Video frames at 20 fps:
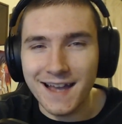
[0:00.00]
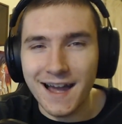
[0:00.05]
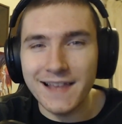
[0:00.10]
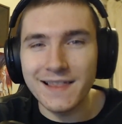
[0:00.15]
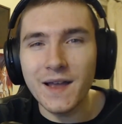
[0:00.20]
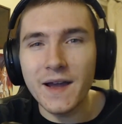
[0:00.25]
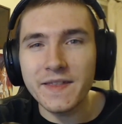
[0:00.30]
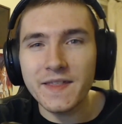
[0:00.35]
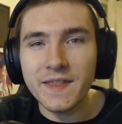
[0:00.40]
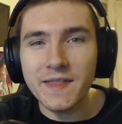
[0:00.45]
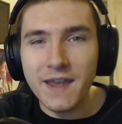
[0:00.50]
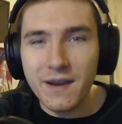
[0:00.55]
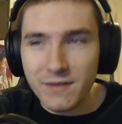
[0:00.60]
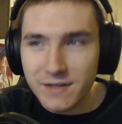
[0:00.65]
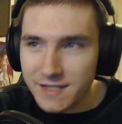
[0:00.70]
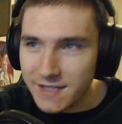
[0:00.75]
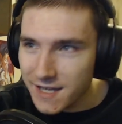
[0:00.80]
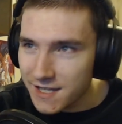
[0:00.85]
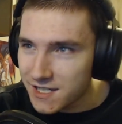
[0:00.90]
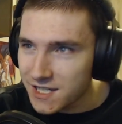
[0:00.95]
I like that there
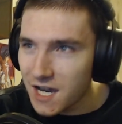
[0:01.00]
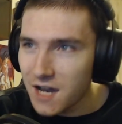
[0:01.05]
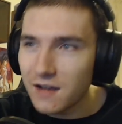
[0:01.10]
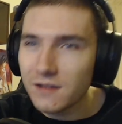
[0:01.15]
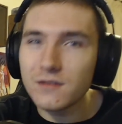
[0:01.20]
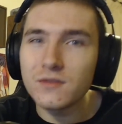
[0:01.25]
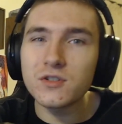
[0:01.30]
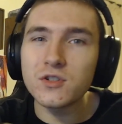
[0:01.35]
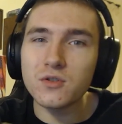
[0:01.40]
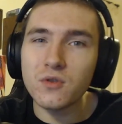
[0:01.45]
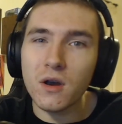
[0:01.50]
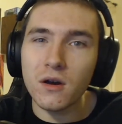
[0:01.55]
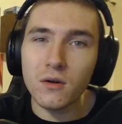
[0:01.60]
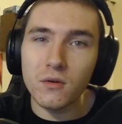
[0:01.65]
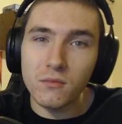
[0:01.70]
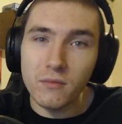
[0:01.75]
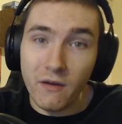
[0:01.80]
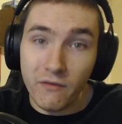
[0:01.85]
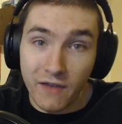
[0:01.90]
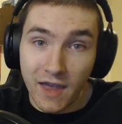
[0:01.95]
is an internal struggle
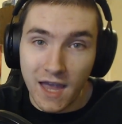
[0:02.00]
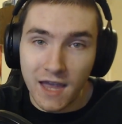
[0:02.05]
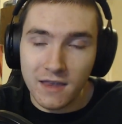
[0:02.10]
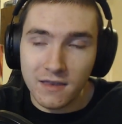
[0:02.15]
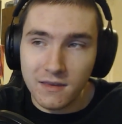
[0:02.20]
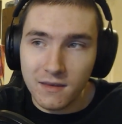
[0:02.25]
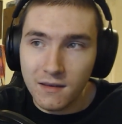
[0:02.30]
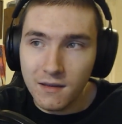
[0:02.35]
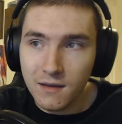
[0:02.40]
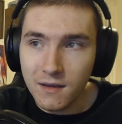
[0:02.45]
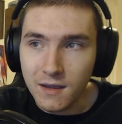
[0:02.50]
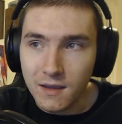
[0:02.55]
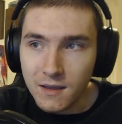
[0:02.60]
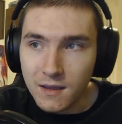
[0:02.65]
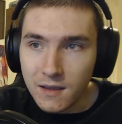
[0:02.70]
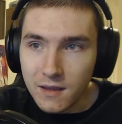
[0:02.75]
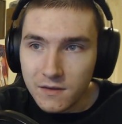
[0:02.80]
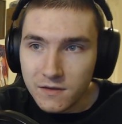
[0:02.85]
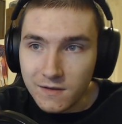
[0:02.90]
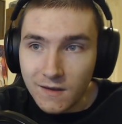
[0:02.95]
within
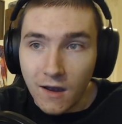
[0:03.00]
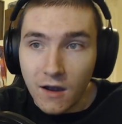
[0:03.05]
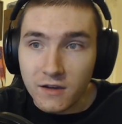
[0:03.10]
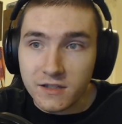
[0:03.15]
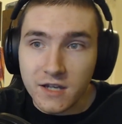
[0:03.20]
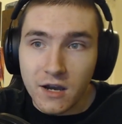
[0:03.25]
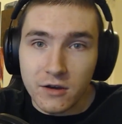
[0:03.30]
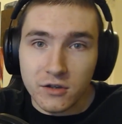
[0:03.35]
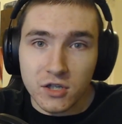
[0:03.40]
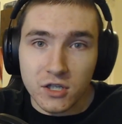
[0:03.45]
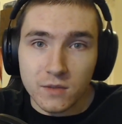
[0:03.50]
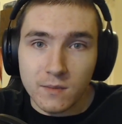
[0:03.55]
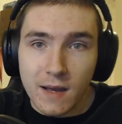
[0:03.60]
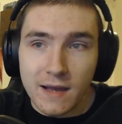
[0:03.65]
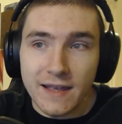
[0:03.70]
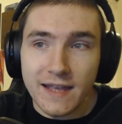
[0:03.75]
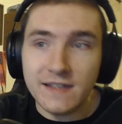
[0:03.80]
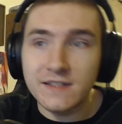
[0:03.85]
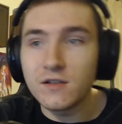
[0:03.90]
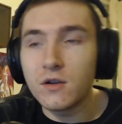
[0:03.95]
the Dark Territory as well.
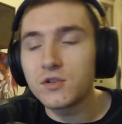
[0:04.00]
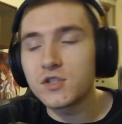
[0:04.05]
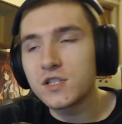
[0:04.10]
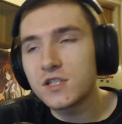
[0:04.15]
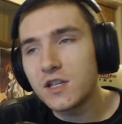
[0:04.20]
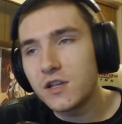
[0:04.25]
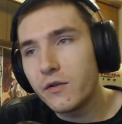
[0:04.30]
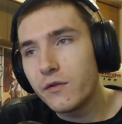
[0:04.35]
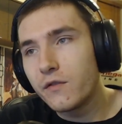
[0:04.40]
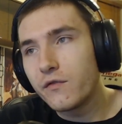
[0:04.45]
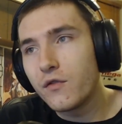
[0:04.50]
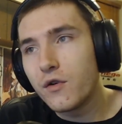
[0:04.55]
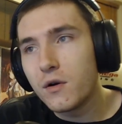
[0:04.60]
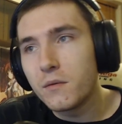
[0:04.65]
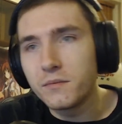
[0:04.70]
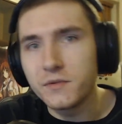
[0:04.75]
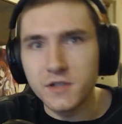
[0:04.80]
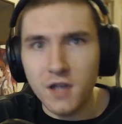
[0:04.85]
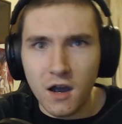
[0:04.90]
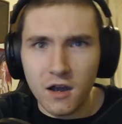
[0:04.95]
It's not just a uniform
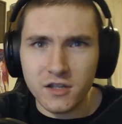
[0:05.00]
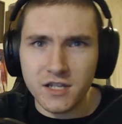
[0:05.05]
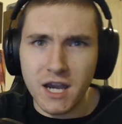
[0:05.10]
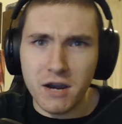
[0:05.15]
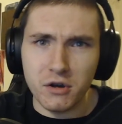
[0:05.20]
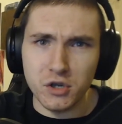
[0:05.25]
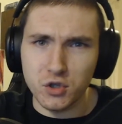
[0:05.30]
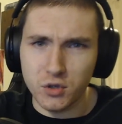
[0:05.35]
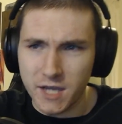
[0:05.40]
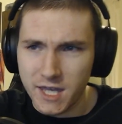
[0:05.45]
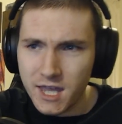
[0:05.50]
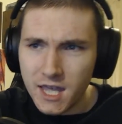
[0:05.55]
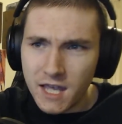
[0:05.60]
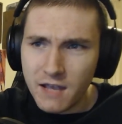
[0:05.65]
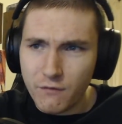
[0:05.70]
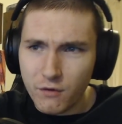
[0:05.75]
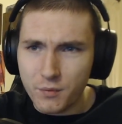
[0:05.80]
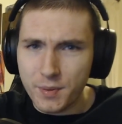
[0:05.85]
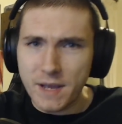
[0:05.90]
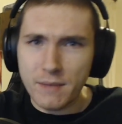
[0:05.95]
Dark Territory,
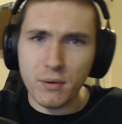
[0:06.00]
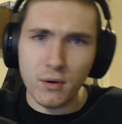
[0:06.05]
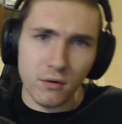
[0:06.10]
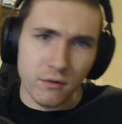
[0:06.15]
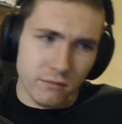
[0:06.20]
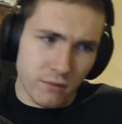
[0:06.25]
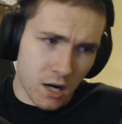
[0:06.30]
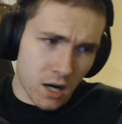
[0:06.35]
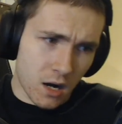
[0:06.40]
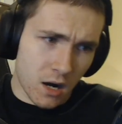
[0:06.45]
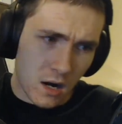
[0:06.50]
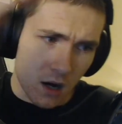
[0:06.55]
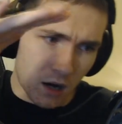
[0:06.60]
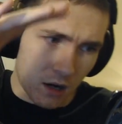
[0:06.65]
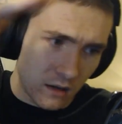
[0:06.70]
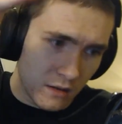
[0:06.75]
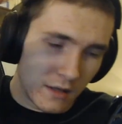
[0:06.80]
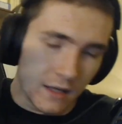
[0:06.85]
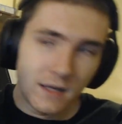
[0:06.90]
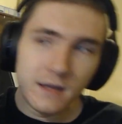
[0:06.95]
evil people. Ah.
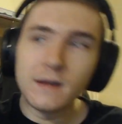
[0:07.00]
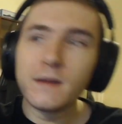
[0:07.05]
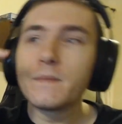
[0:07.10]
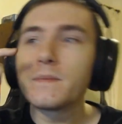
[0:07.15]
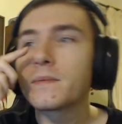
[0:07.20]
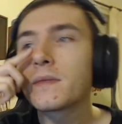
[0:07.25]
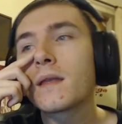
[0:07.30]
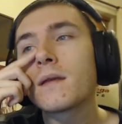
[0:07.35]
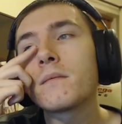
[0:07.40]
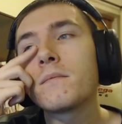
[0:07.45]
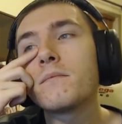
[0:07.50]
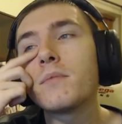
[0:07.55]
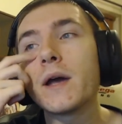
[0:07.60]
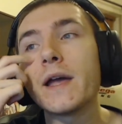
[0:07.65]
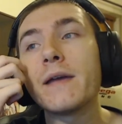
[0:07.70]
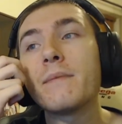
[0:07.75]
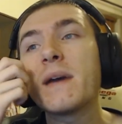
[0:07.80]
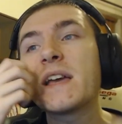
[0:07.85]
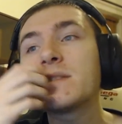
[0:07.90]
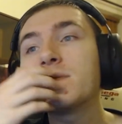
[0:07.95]
But
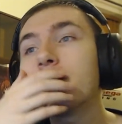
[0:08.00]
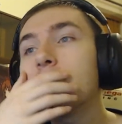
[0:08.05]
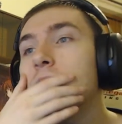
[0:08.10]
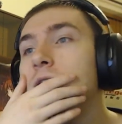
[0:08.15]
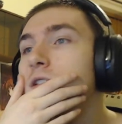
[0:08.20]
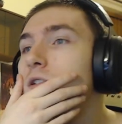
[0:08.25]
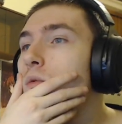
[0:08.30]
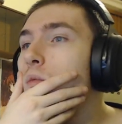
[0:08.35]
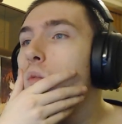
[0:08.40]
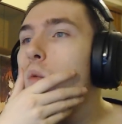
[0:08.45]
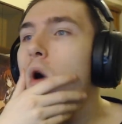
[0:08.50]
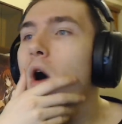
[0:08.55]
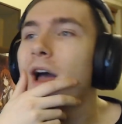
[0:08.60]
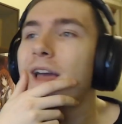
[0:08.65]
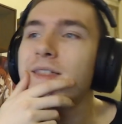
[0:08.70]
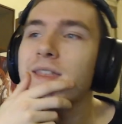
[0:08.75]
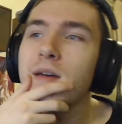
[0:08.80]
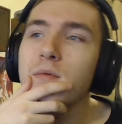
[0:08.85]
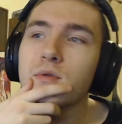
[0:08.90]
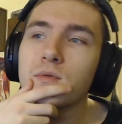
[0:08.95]
it makes me wonder why
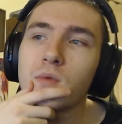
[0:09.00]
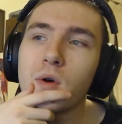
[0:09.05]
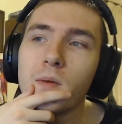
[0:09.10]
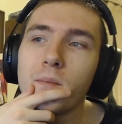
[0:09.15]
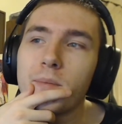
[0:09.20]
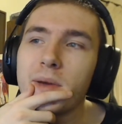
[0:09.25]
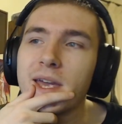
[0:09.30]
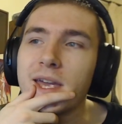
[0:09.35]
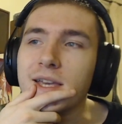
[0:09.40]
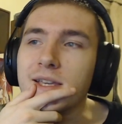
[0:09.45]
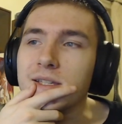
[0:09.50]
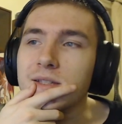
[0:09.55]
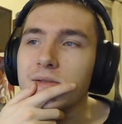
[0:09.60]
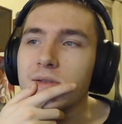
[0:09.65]
they would want peace.